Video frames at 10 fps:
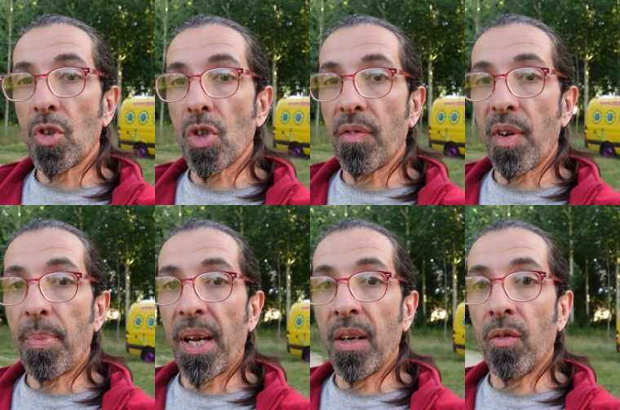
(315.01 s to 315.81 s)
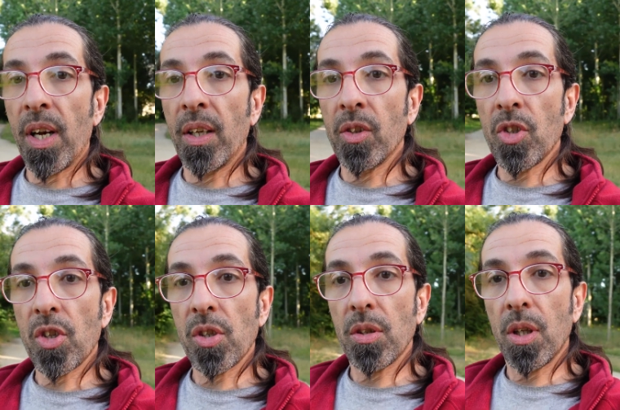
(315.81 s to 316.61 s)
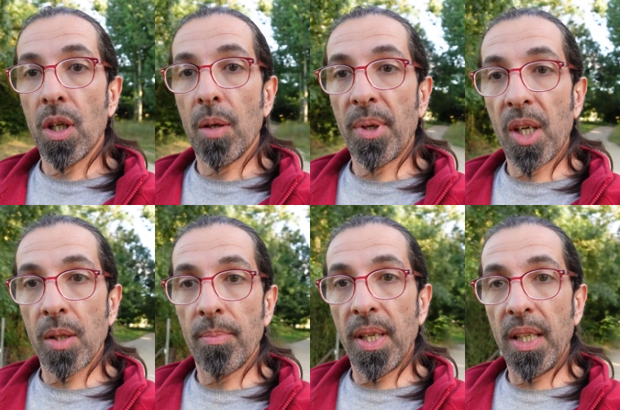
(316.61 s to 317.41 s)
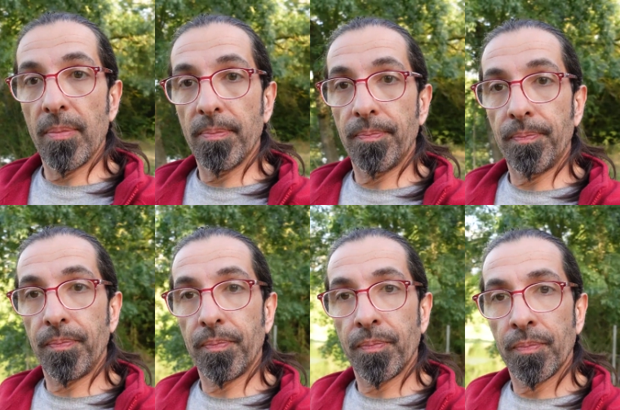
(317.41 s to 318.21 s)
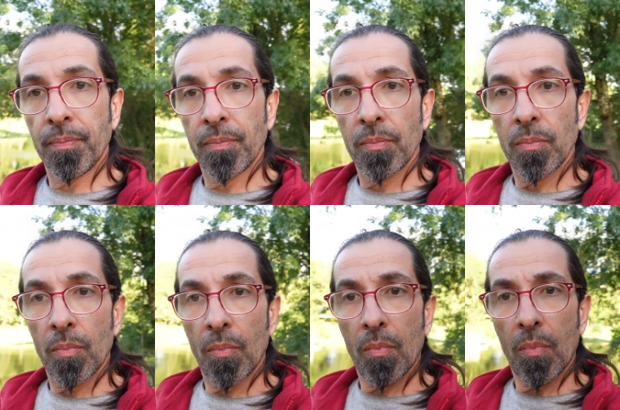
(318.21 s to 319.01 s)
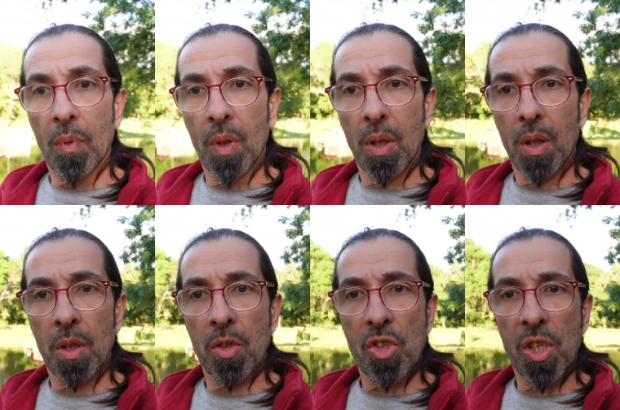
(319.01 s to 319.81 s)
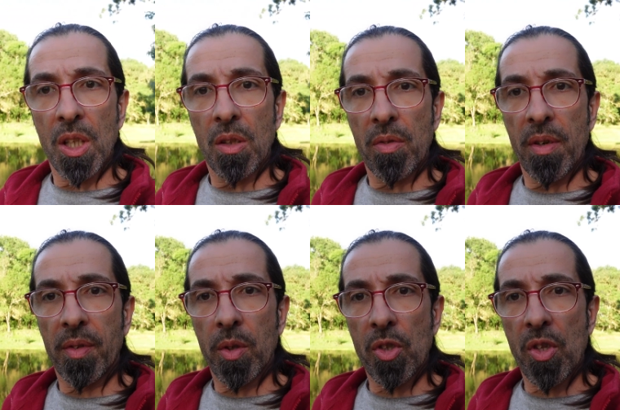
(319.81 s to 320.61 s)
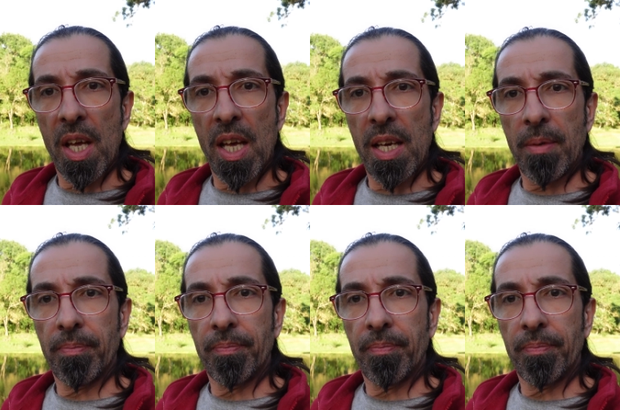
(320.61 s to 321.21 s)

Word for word: So if I pan round behind me, you can see the river is there,